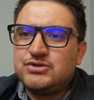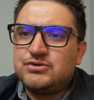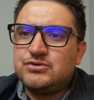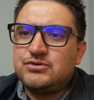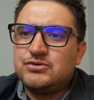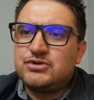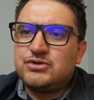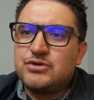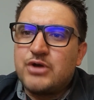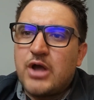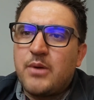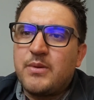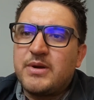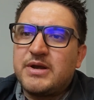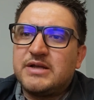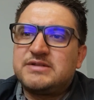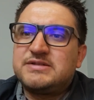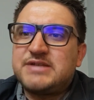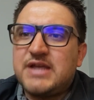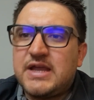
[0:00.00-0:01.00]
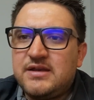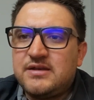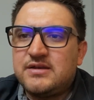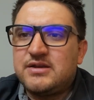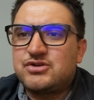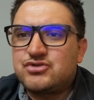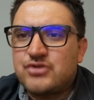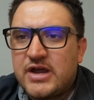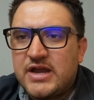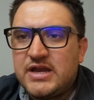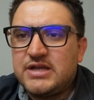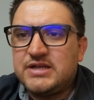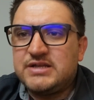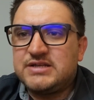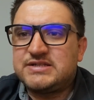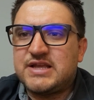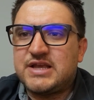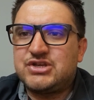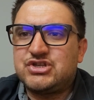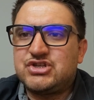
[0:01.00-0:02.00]
to to go and attend a training
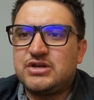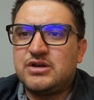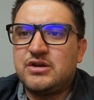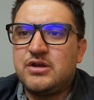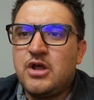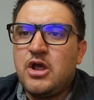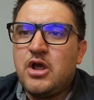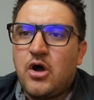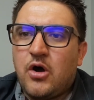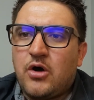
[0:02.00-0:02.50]
session